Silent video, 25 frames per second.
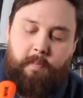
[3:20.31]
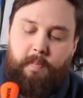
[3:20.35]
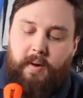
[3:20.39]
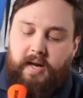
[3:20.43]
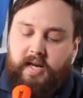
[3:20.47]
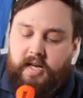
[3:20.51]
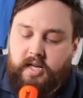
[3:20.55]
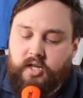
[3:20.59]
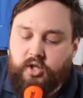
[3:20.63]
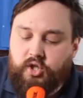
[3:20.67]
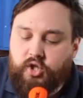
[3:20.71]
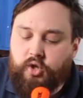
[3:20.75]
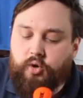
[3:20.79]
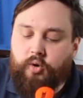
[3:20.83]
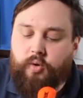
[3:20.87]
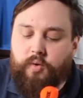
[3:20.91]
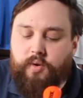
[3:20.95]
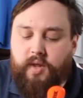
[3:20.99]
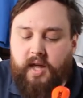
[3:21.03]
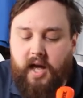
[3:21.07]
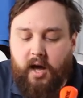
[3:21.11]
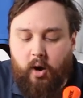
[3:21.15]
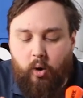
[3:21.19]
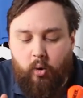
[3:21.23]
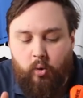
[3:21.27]
making sure
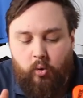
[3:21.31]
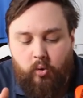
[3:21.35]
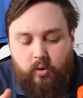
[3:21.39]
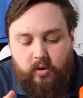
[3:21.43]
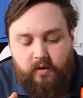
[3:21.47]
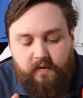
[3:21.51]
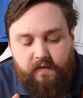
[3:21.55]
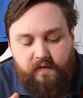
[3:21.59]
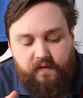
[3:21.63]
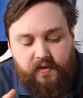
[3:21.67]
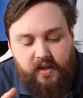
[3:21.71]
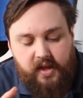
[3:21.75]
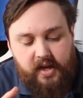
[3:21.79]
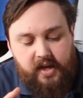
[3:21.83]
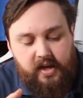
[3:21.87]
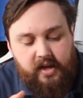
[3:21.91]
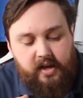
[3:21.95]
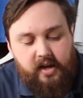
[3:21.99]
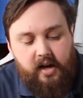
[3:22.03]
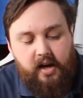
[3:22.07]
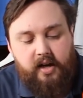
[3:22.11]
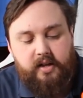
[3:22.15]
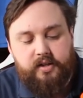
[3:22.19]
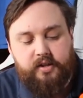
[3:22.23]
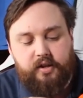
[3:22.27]
that all of
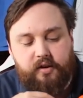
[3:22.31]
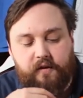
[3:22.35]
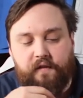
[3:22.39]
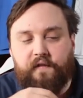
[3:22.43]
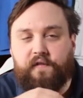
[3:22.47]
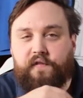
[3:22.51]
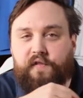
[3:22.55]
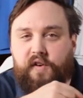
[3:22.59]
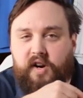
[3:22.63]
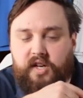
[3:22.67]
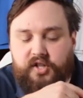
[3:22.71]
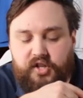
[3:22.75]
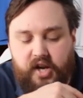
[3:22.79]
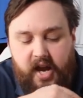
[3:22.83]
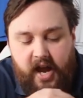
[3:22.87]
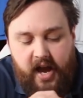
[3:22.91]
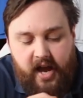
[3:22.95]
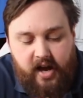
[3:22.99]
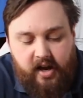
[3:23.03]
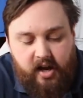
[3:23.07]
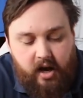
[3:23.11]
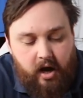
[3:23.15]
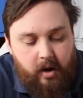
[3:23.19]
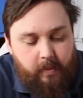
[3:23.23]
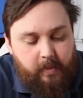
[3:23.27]
the sort of fresh
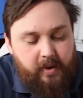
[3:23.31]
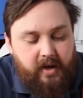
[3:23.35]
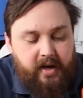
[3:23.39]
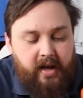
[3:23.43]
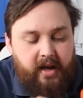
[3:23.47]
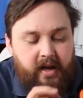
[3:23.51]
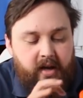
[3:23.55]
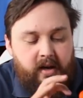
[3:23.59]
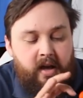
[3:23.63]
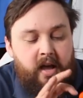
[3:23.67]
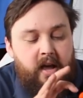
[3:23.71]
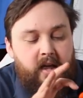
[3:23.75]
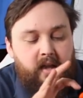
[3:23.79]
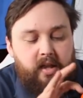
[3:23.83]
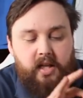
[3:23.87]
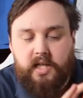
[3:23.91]
air coming in,